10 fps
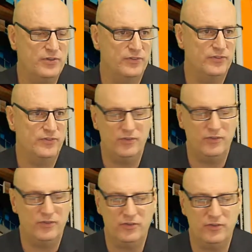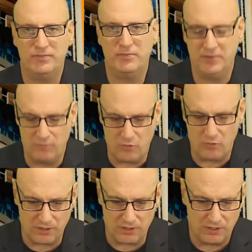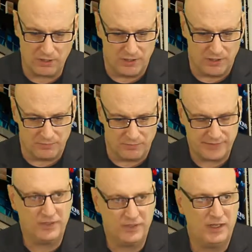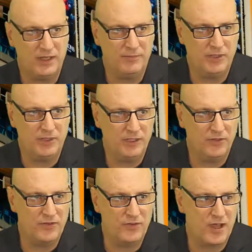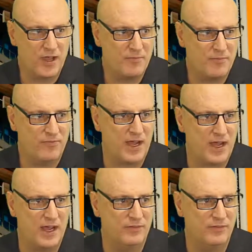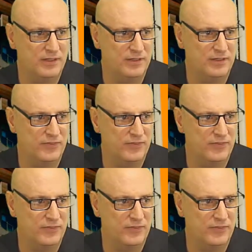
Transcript: There's probably more, but I'm going to hit on the top 5, at least in my